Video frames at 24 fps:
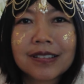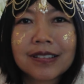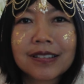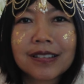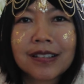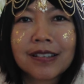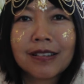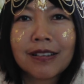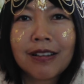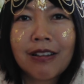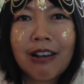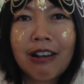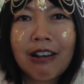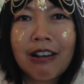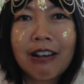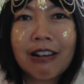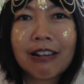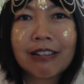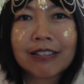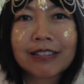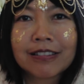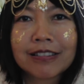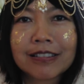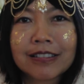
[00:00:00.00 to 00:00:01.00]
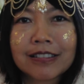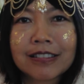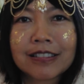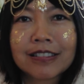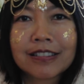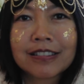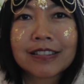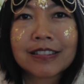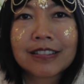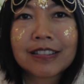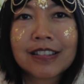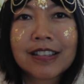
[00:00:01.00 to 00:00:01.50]
along
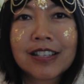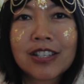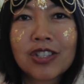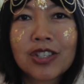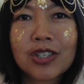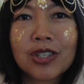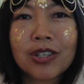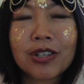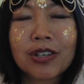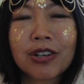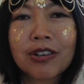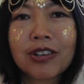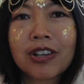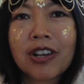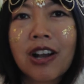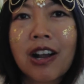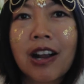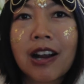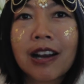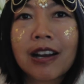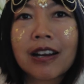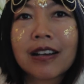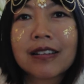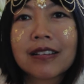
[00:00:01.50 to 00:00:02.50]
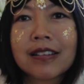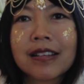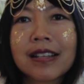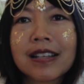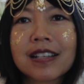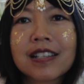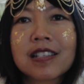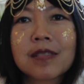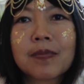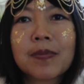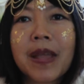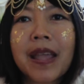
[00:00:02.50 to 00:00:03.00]
into your own heart and
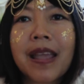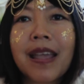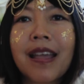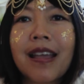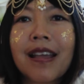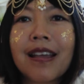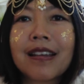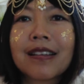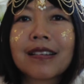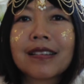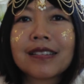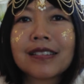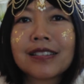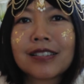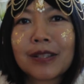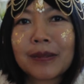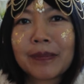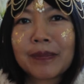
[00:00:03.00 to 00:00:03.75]
expand,